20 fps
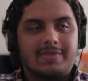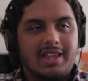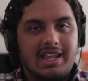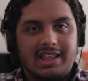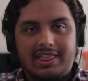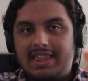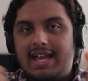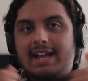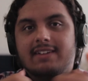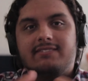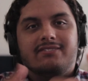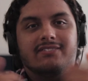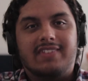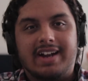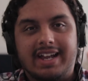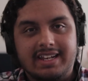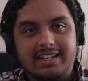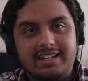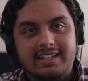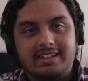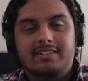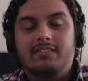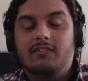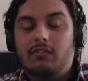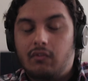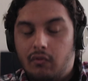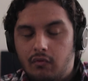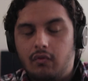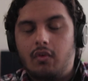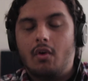that fight
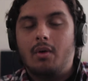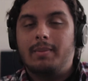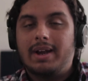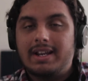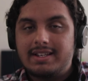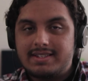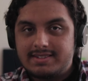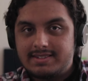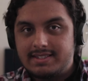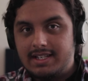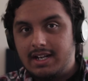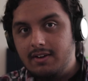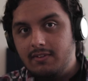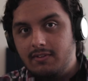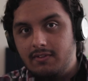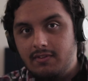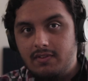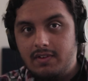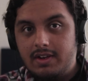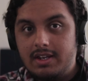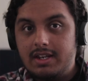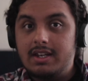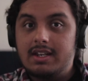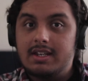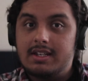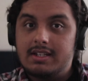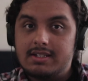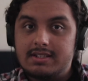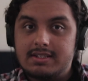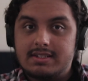for myself
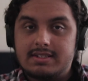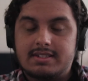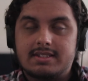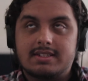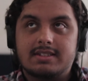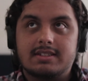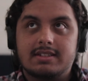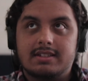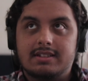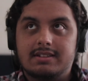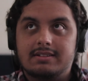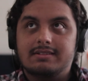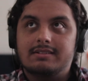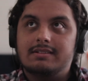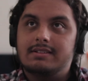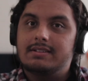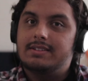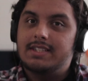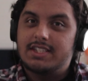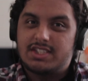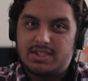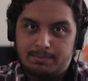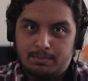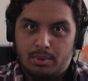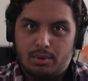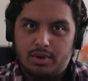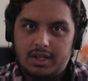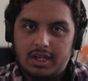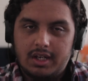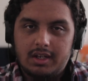is
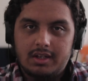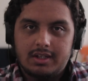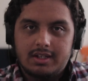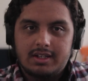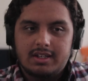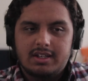disappointing.